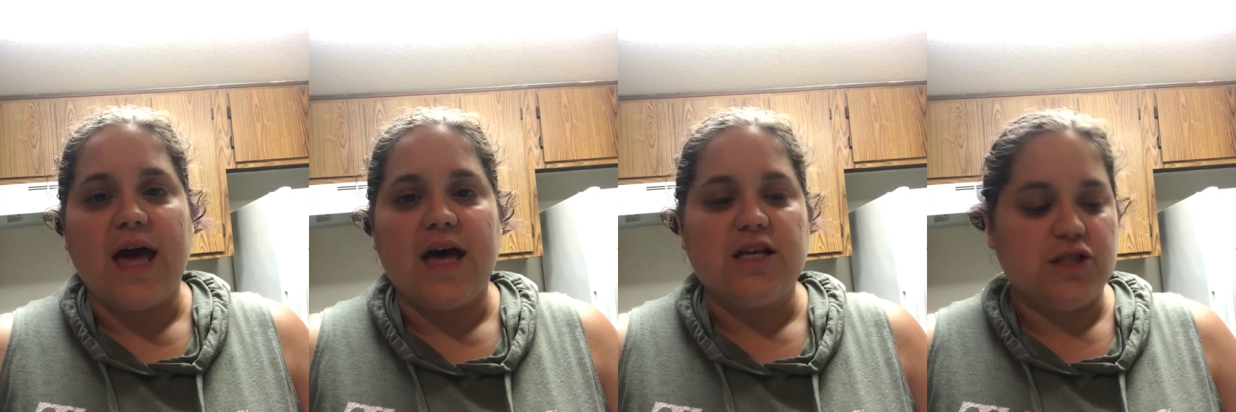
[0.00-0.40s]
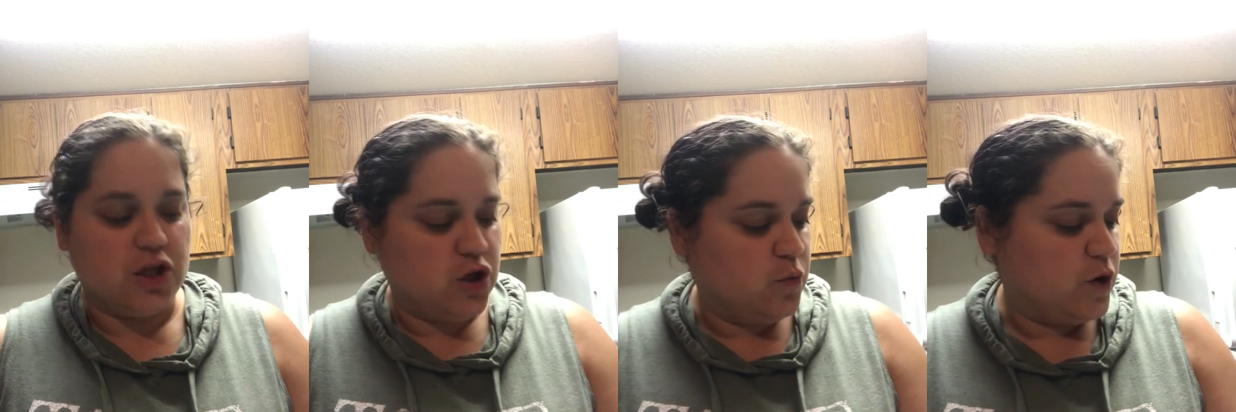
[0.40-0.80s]
as
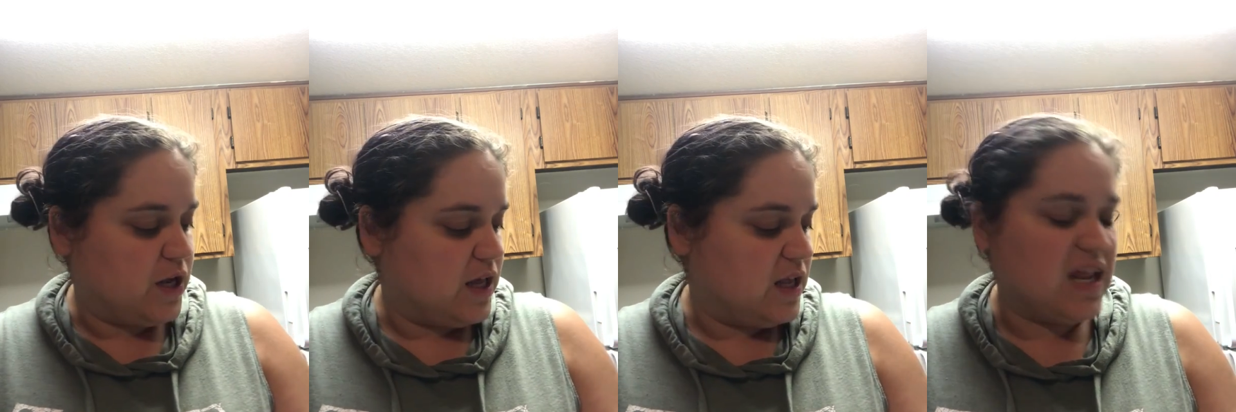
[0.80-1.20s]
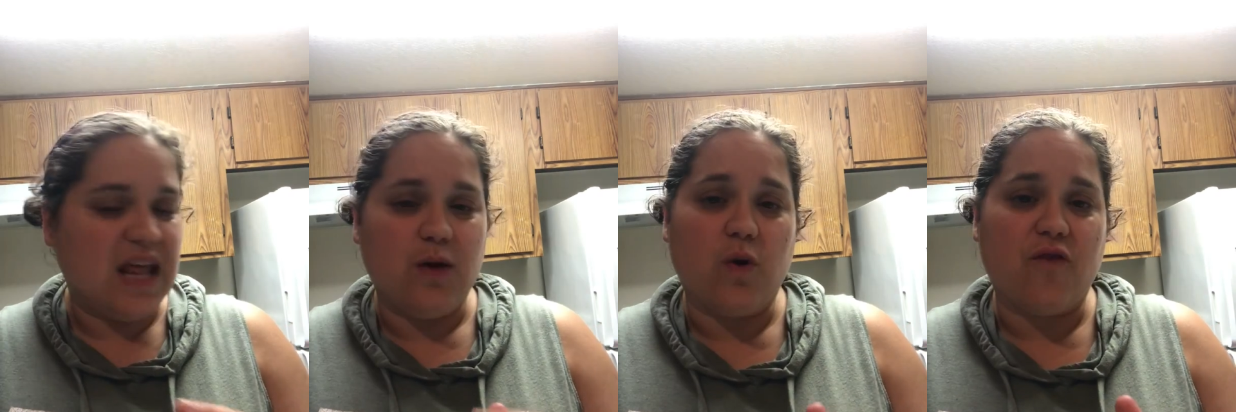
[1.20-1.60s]
you put in
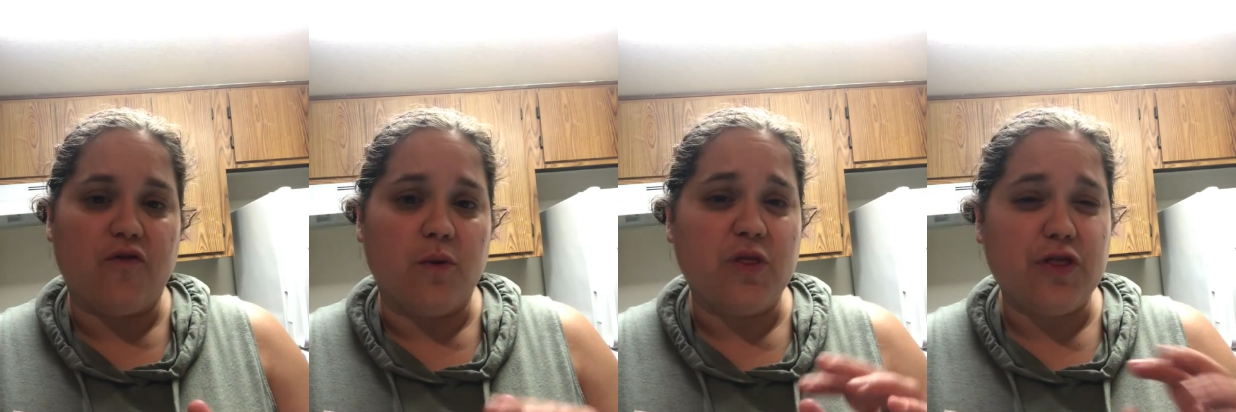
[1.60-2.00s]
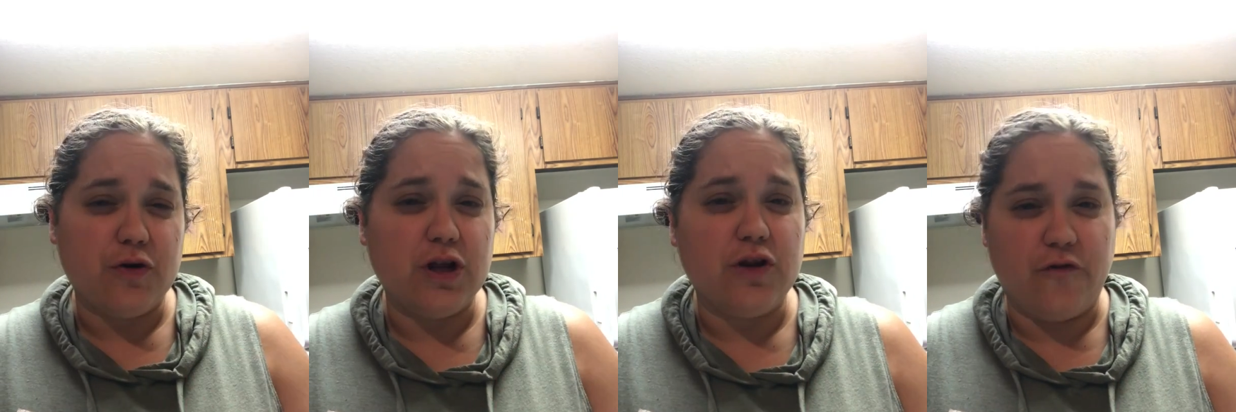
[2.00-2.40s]
anywhere from
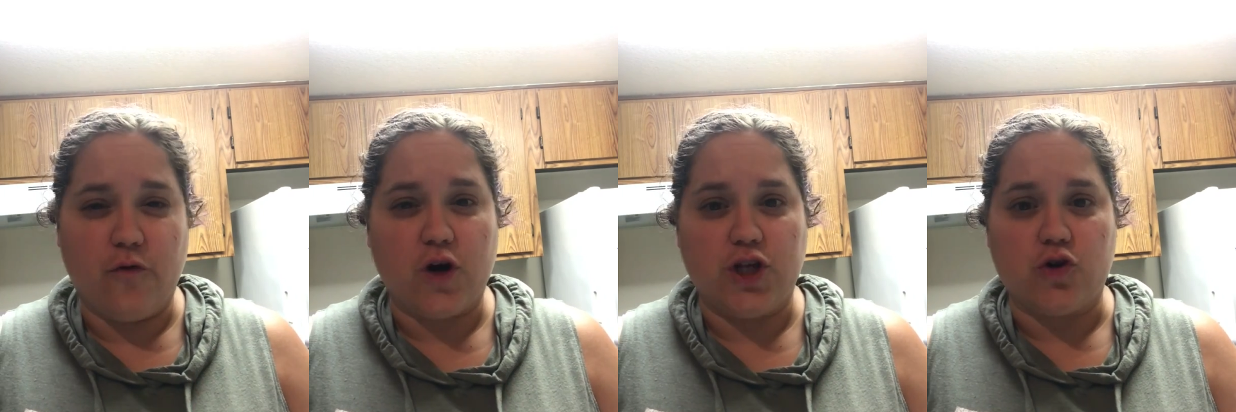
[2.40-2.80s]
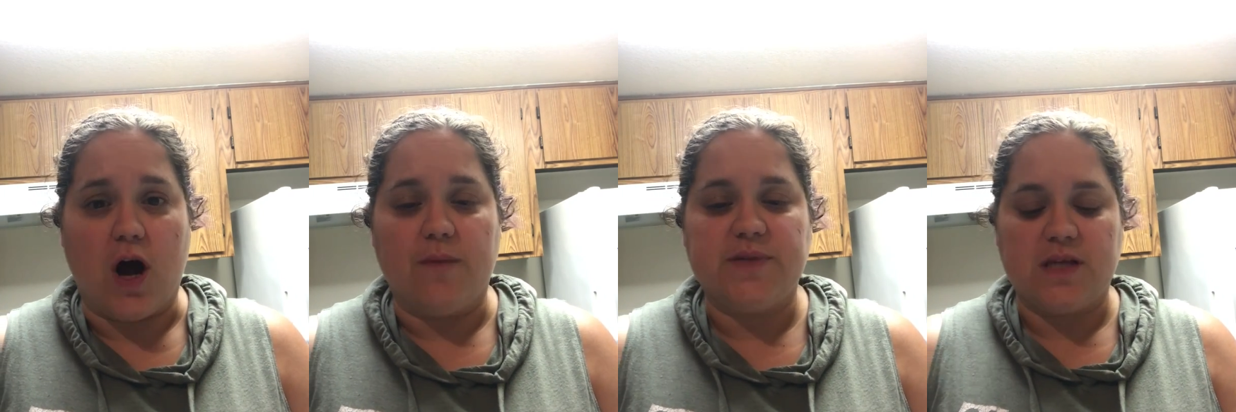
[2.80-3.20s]
30 to 40
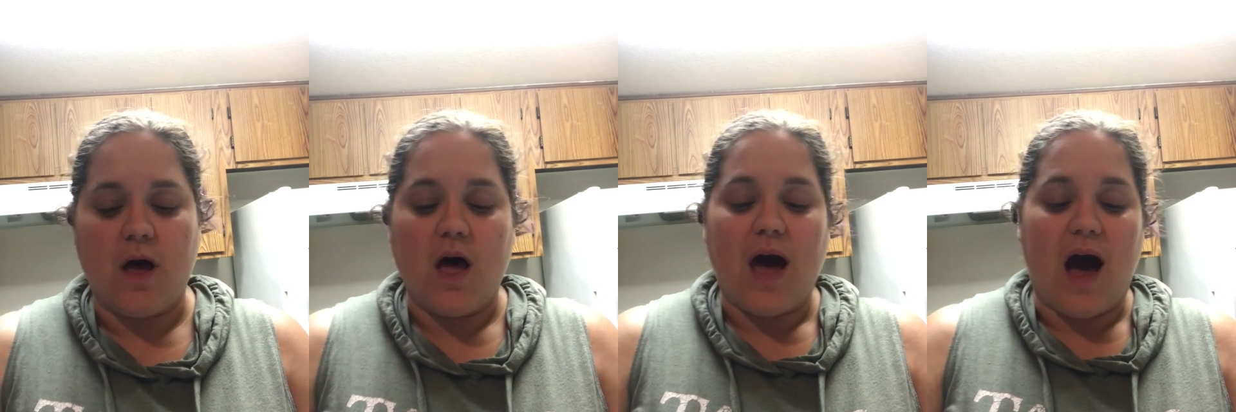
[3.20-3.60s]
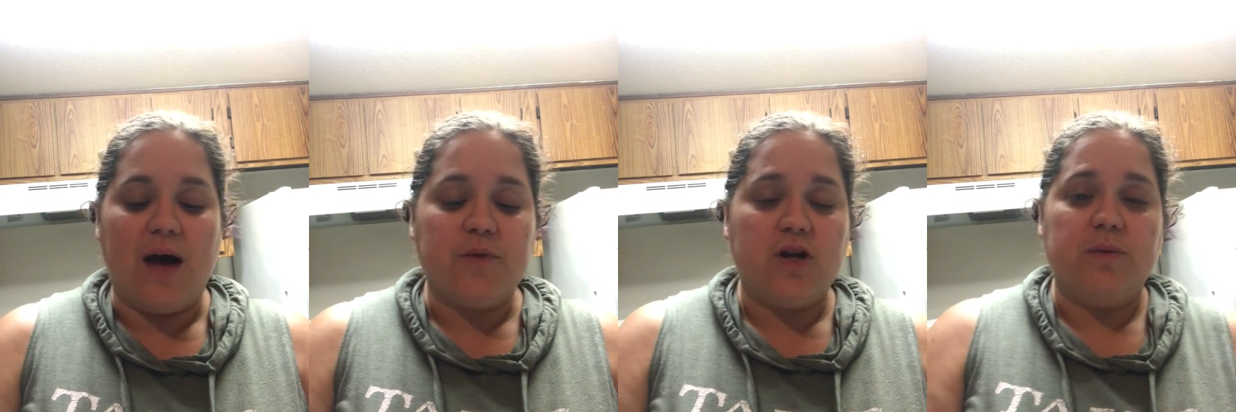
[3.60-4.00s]
drops.
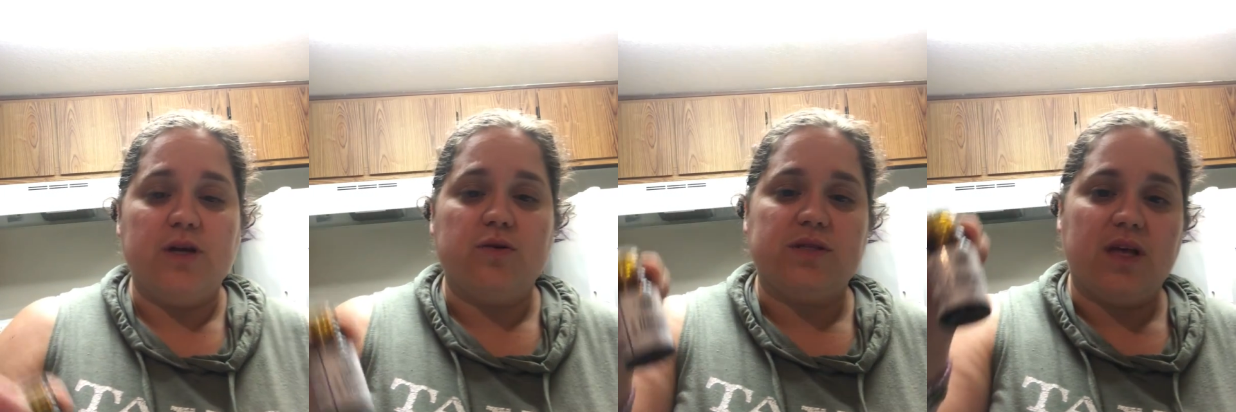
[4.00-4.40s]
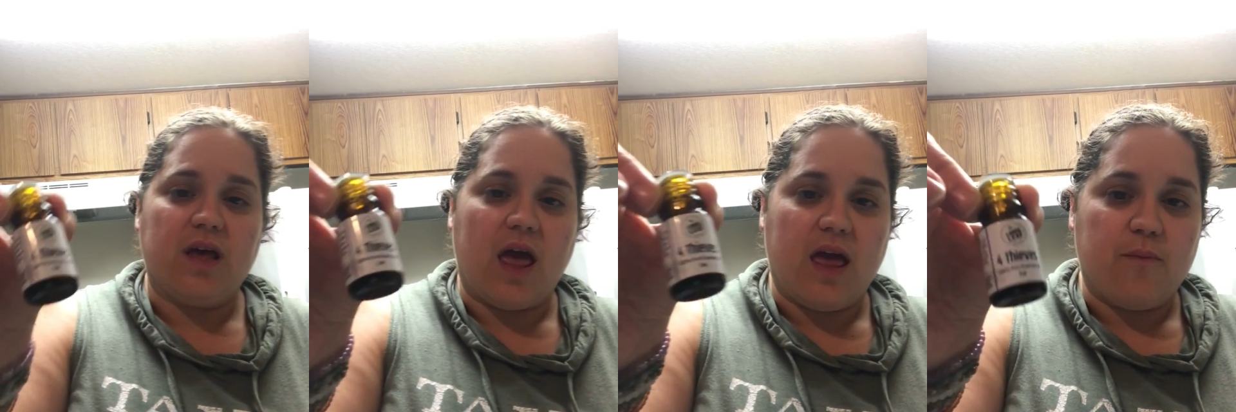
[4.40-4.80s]
I'm going to be
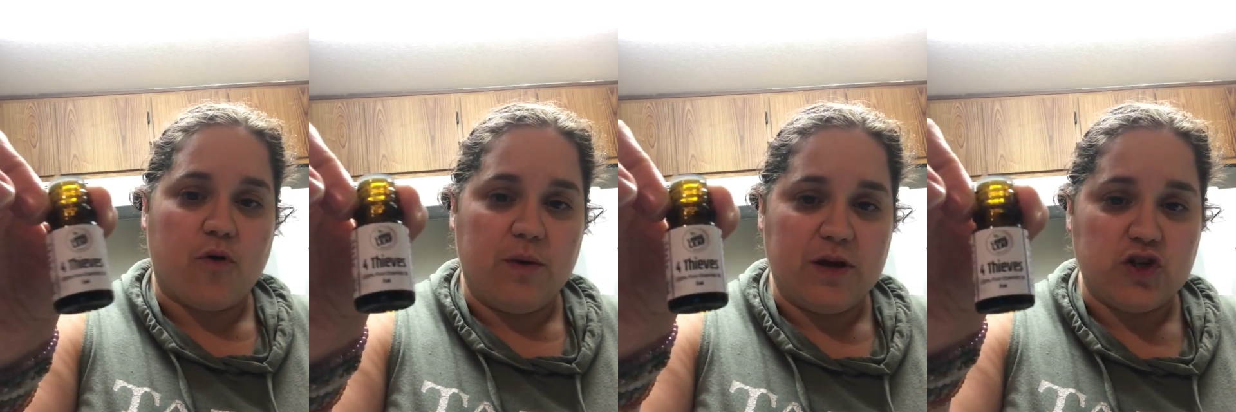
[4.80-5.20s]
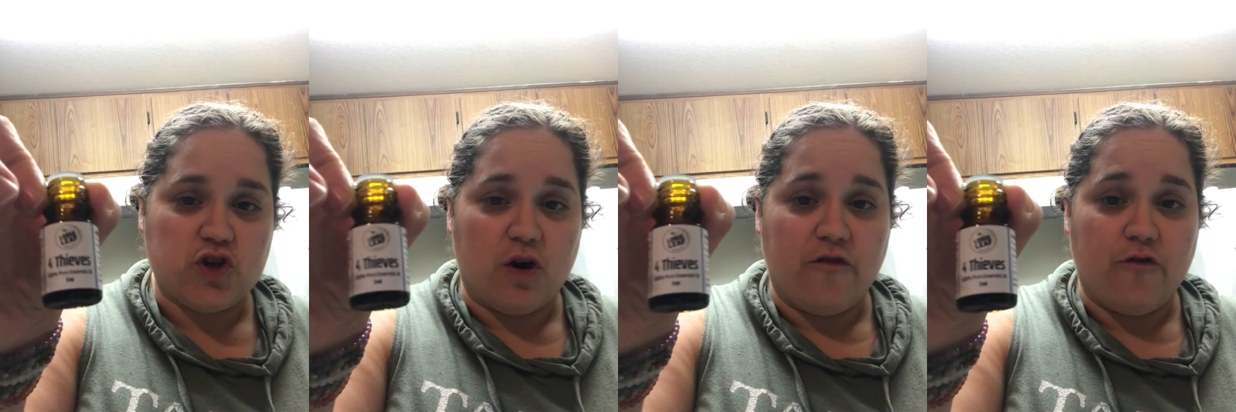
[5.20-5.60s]
using a
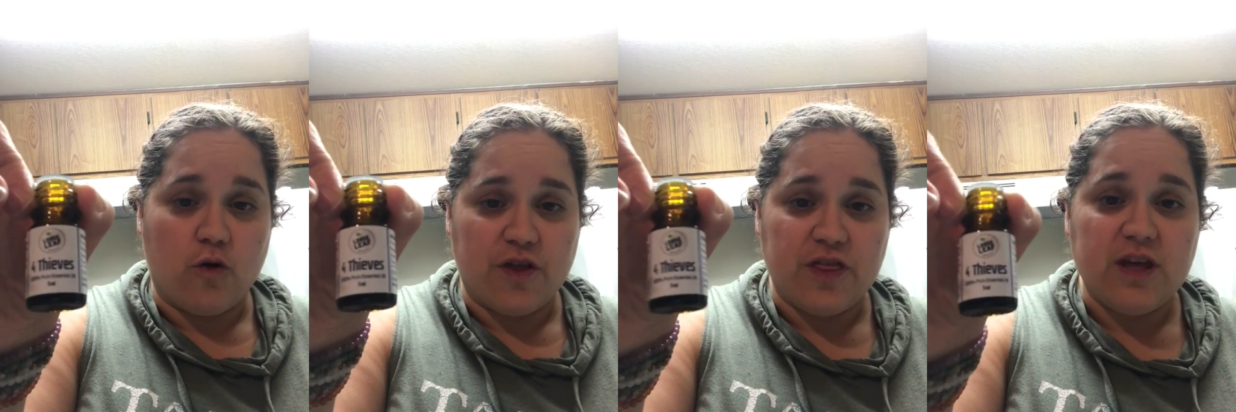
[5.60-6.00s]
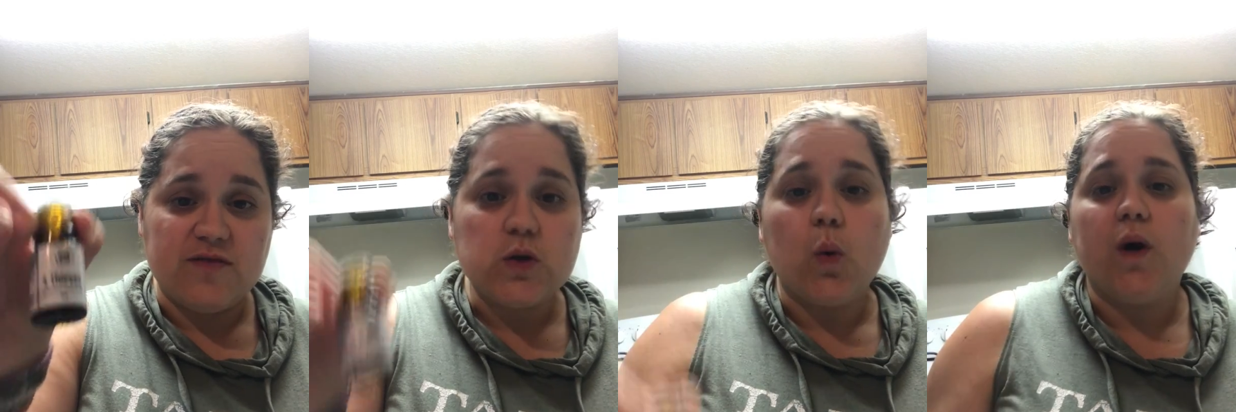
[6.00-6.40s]
premixture of 4
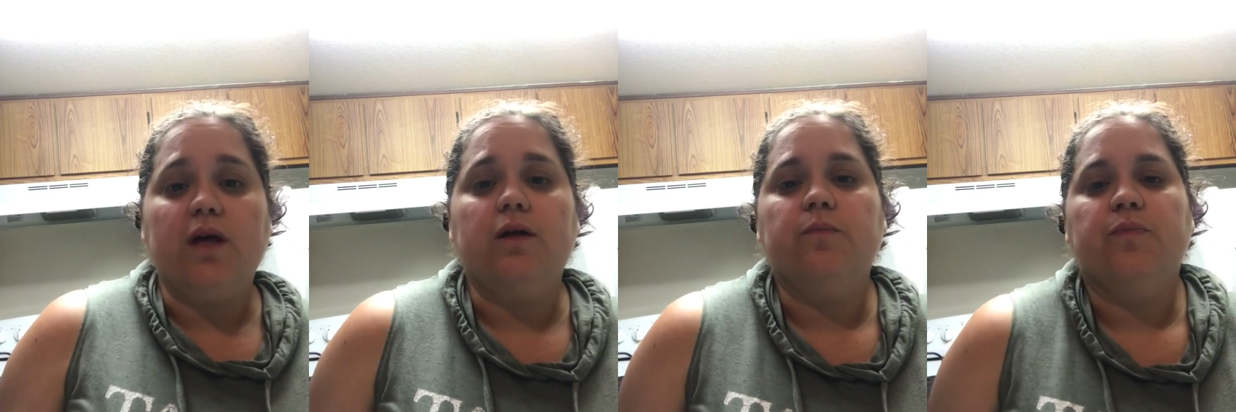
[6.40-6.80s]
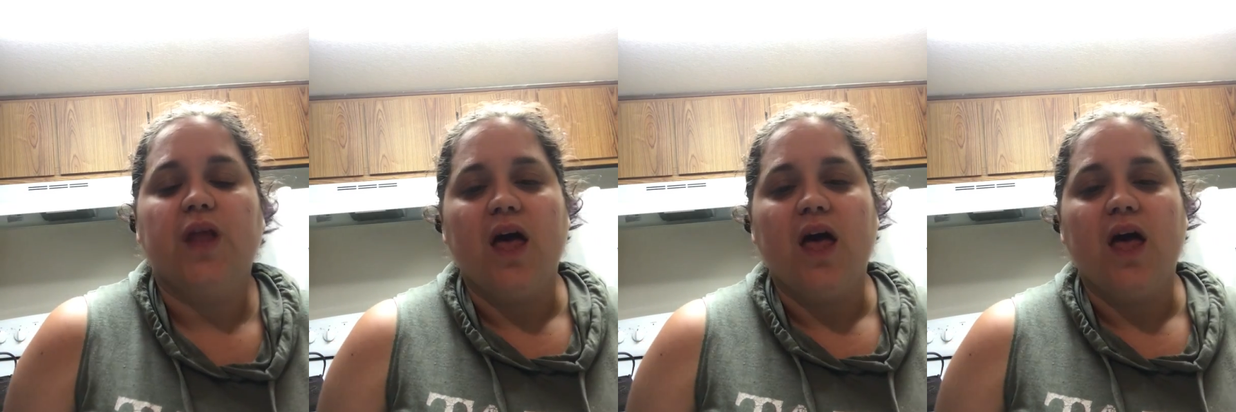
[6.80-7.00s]
Thieves oil.